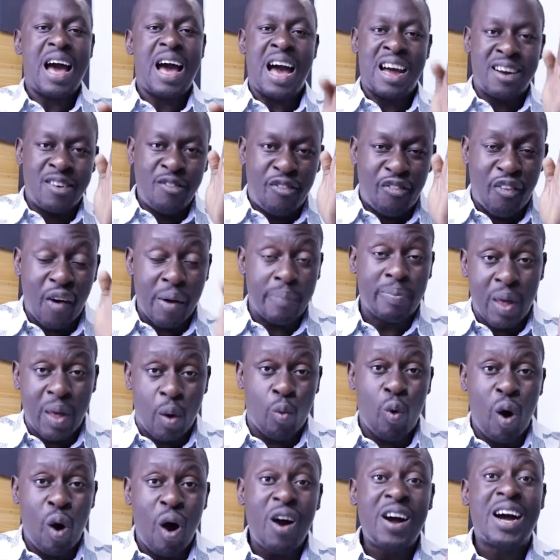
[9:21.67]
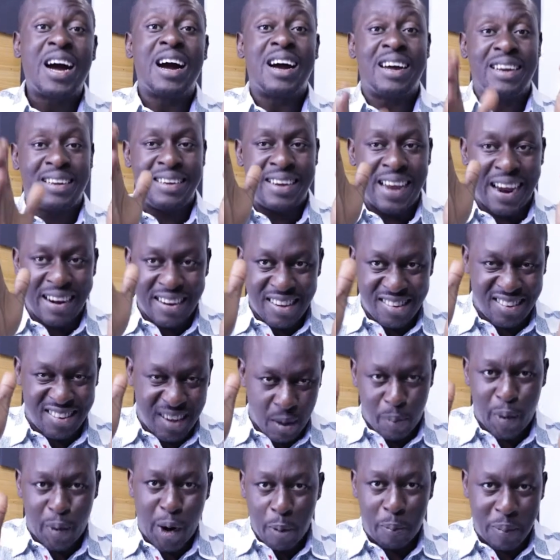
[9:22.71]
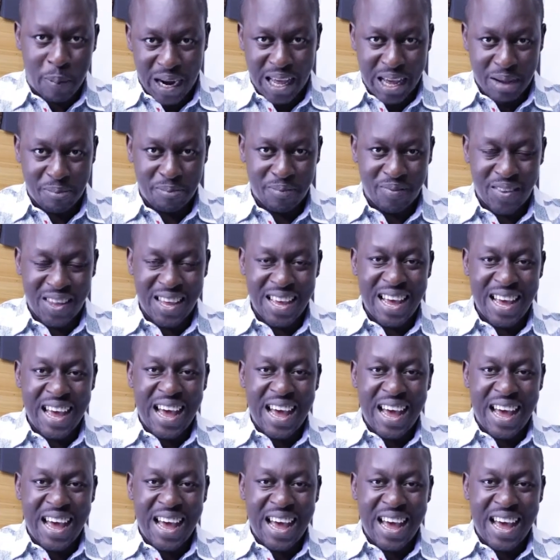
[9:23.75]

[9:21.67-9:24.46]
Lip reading: And from the work, there is a problem.